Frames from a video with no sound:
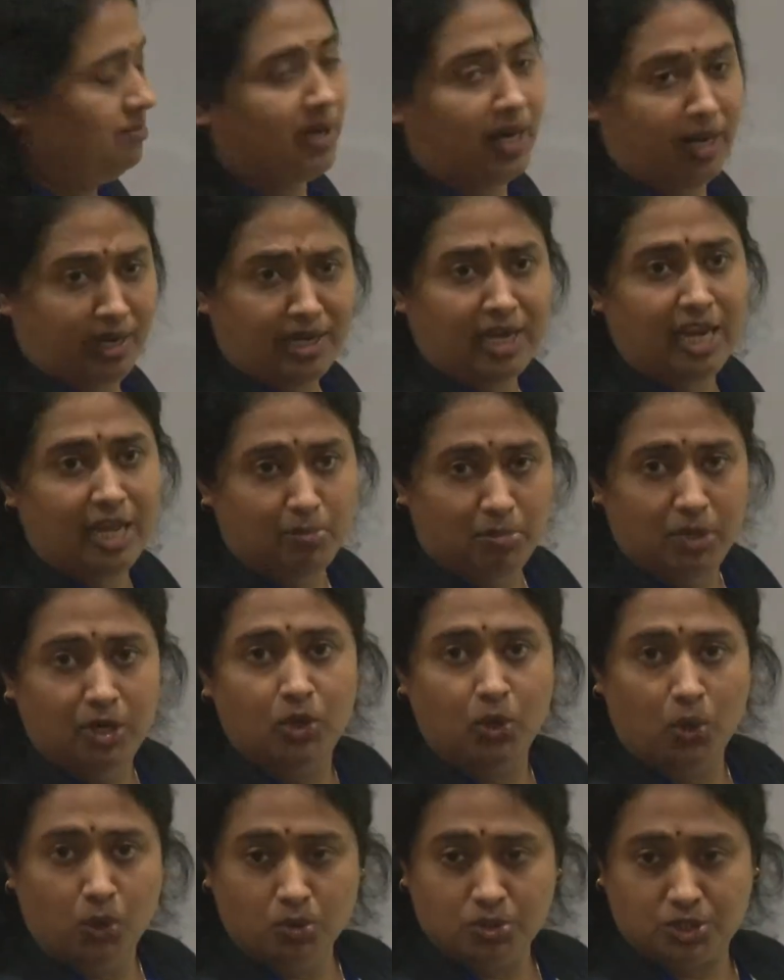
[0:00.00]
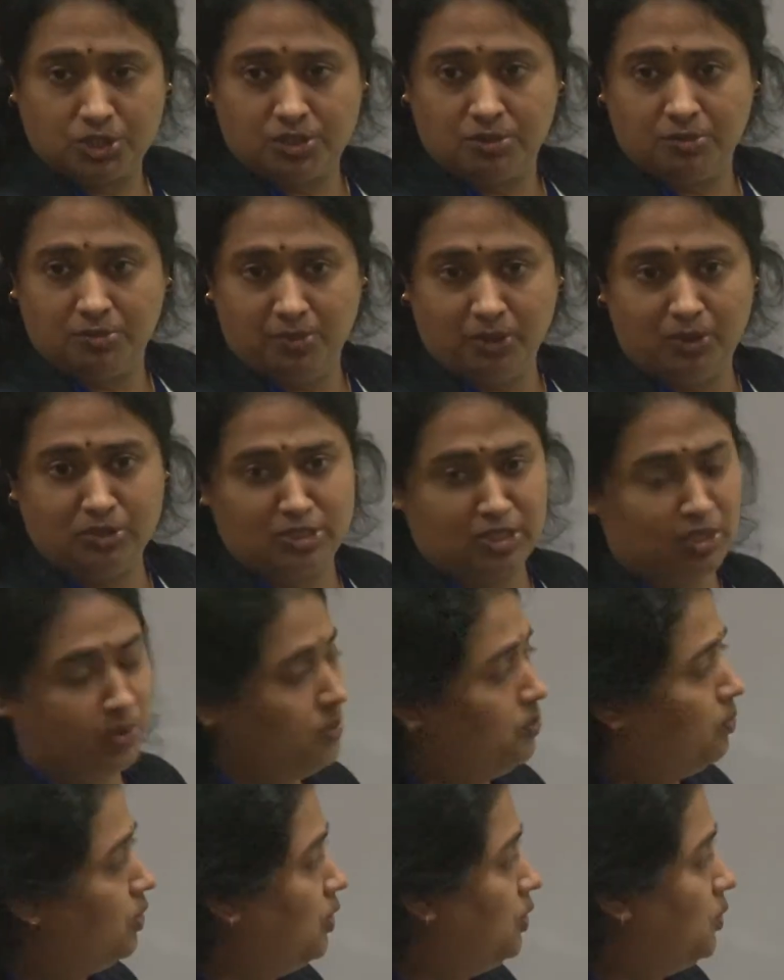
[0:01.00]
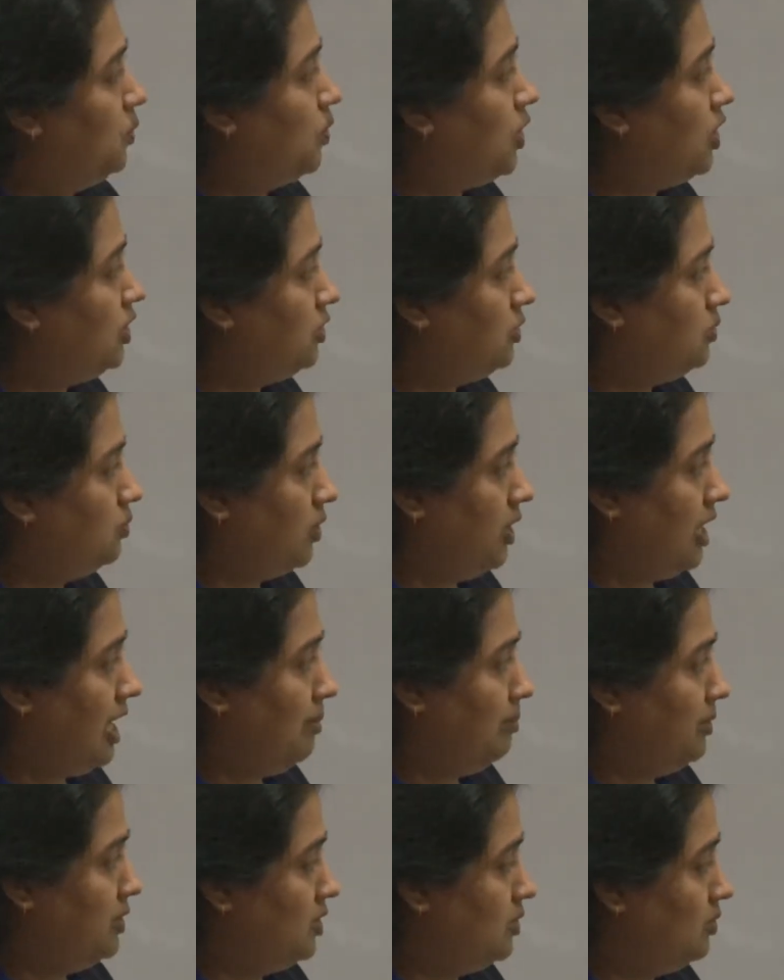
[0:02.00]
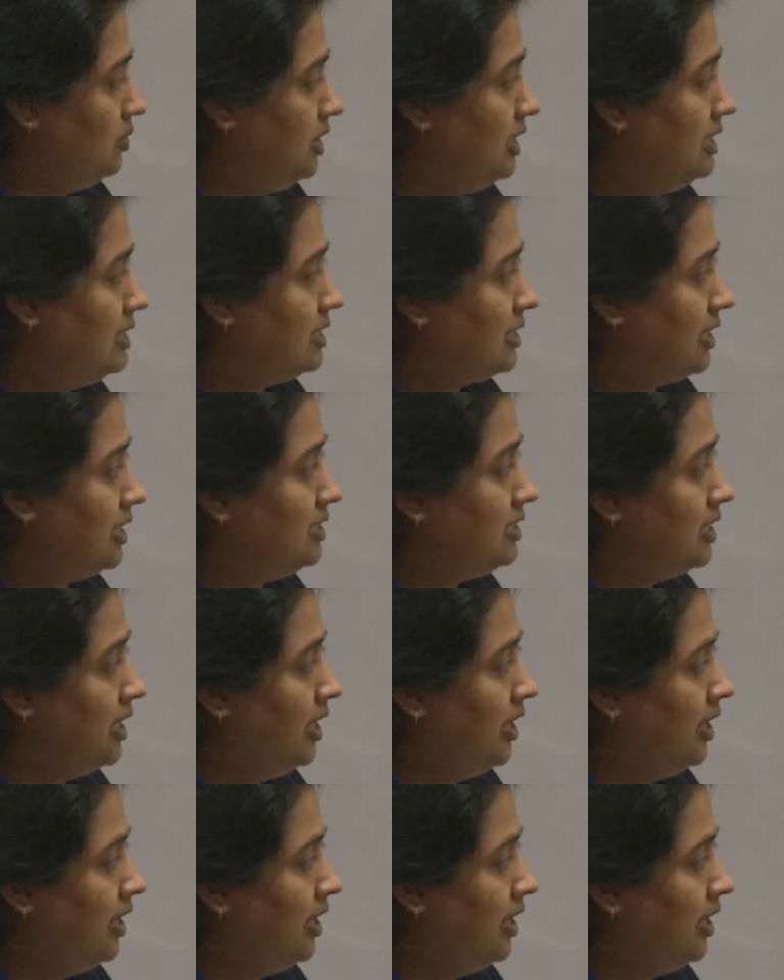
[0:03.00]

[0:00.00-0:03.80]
unlabeled host because now you want to watch what happens to these cells.